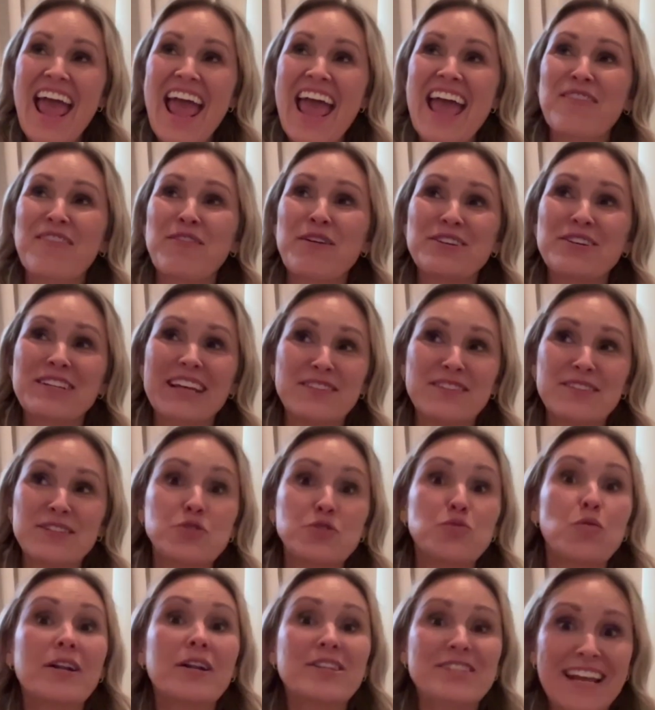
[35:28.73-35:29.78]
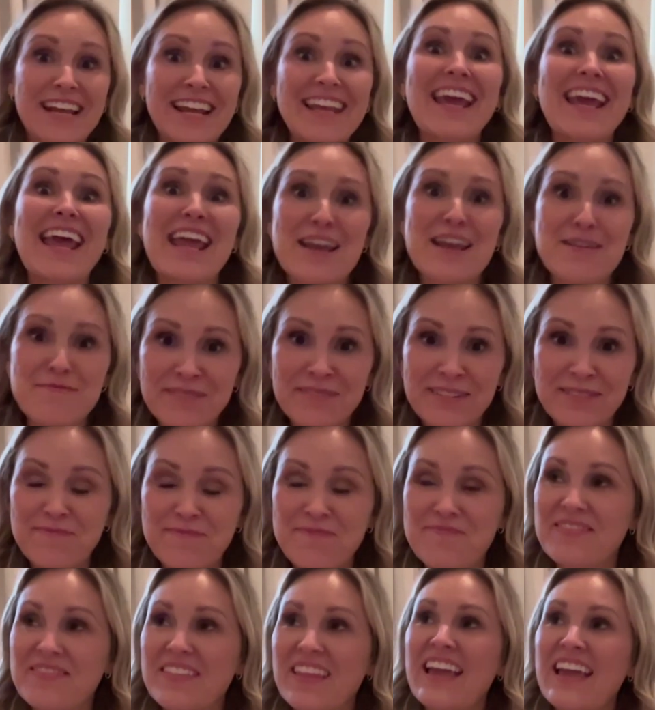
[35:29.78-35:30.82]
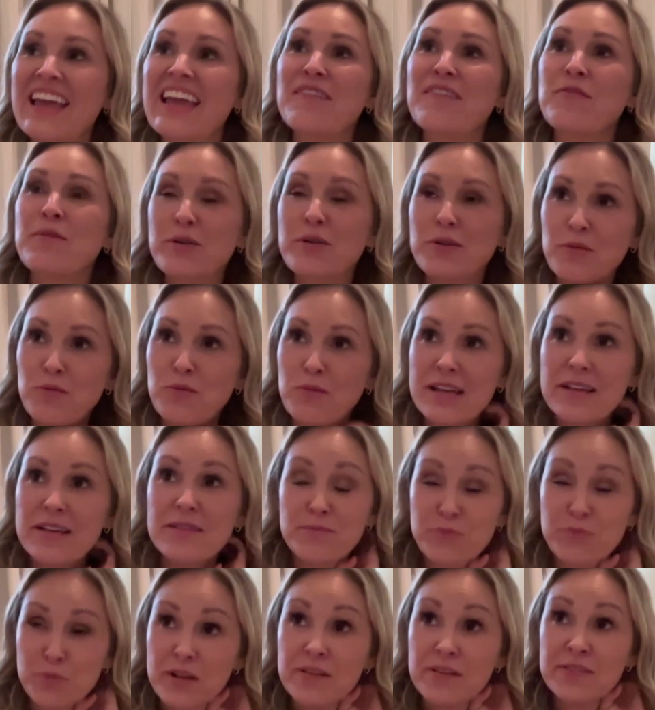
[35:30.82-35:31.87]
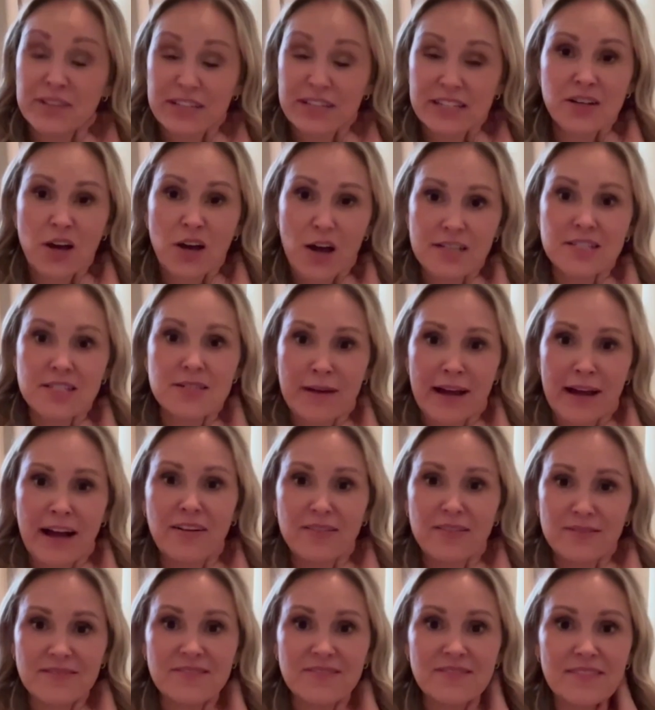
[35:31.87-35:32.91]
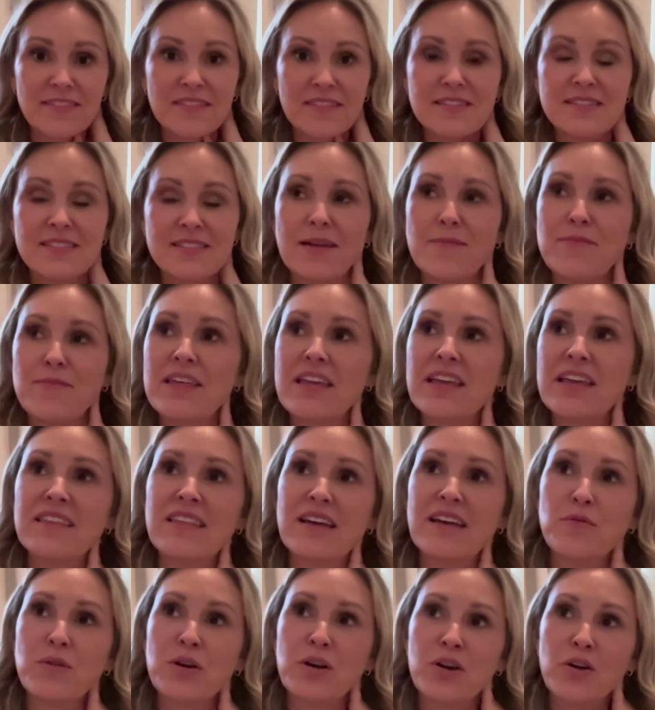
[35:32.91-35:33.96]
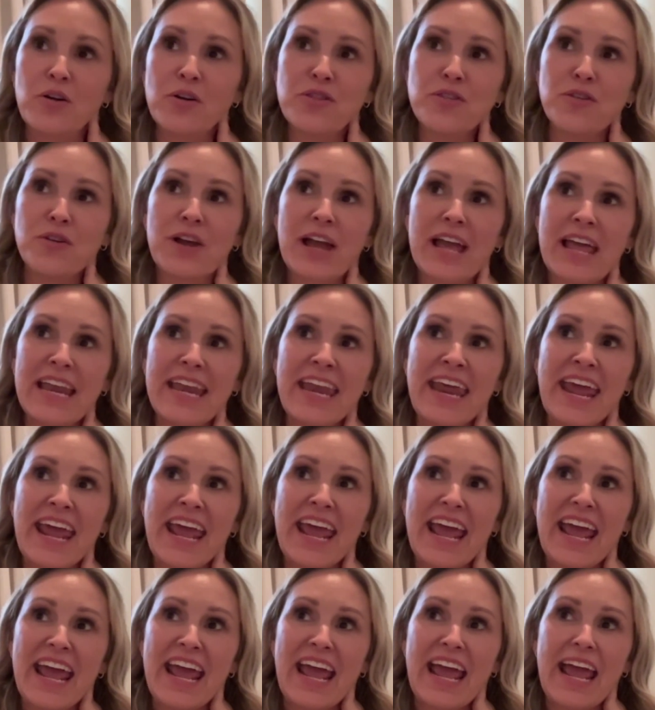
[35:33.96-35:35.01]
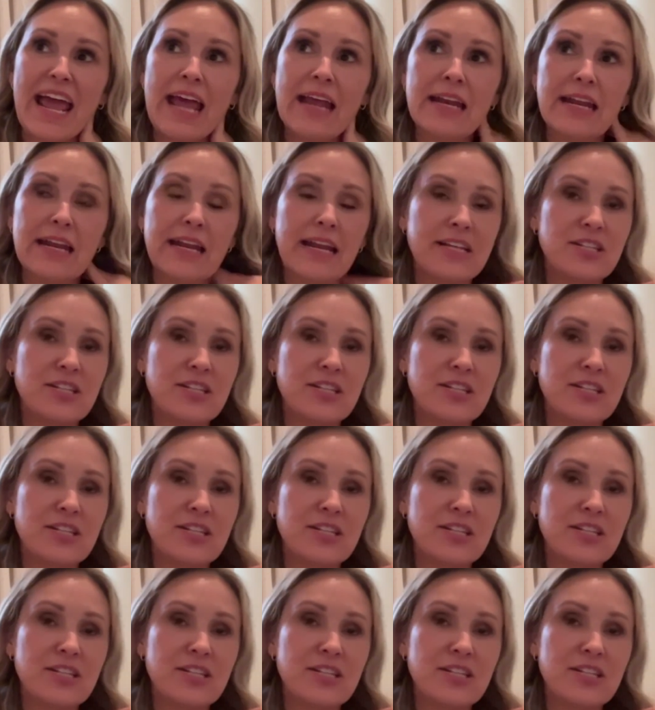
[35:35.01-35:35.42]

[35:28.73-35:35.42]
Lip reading: And we were downstairs watching a game, and we had briefly talked about something that we're going through, and it